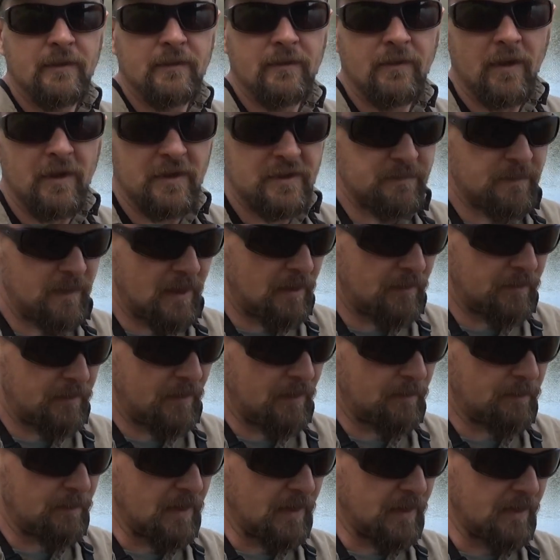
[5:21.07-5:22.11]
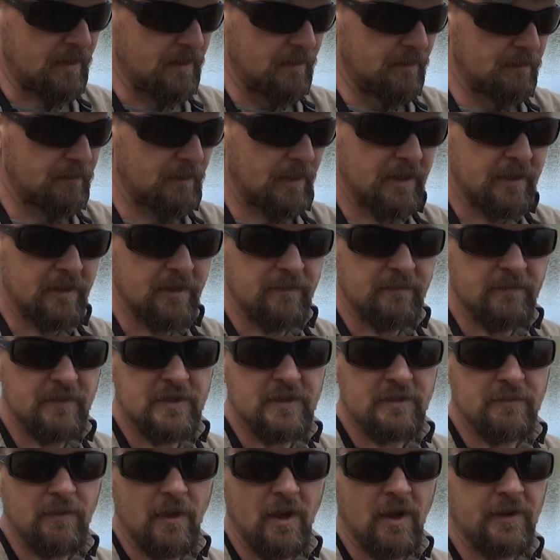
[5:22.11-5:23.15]
largemouth on my regular
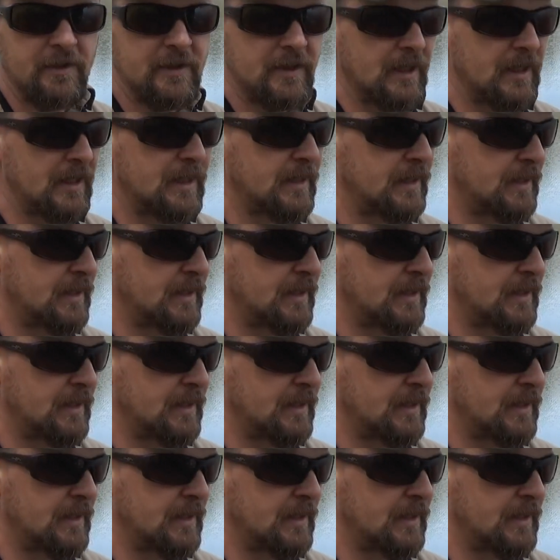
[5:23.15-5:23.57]
fishing rod.